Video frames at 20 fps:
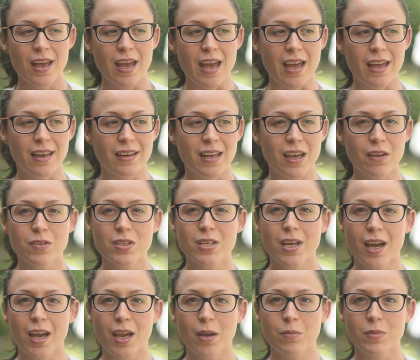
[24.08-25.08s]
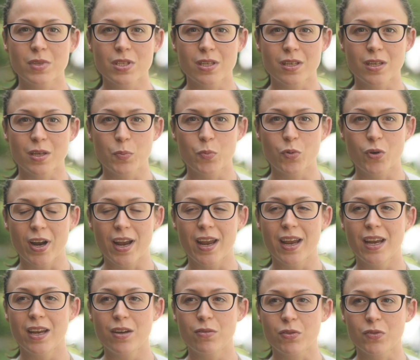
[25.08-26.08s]
and have time to
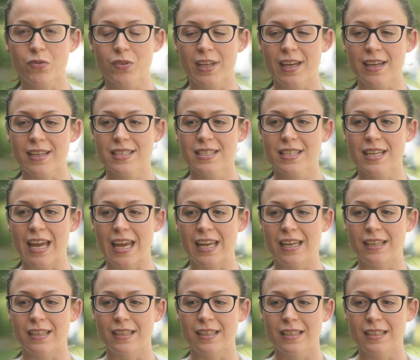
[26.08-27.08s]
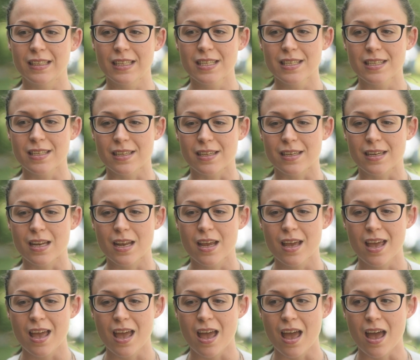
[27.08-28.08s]
pray, reflect and listen
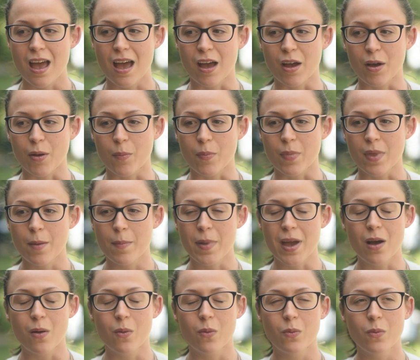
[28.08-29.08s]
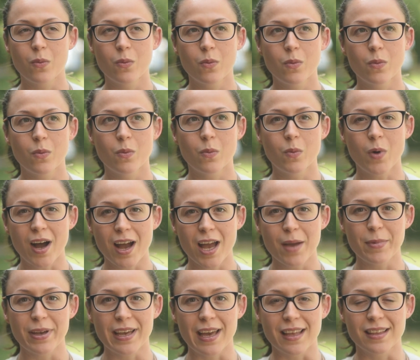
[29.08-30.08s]
about why
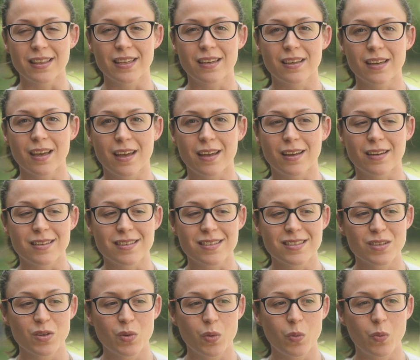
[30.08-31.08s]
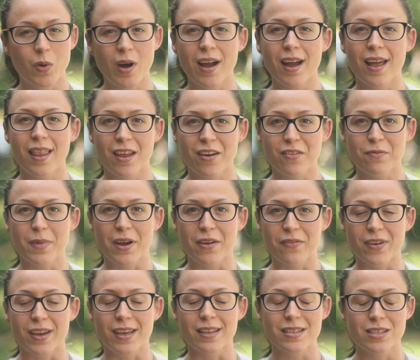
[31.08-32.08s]
I'm a Catholic and why I love my
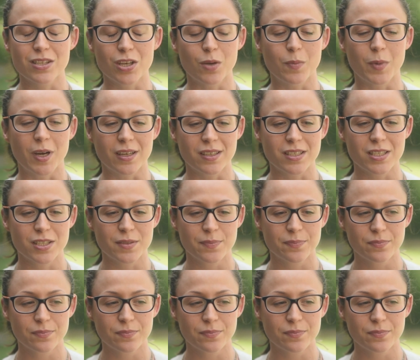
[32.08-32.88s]
faith so much.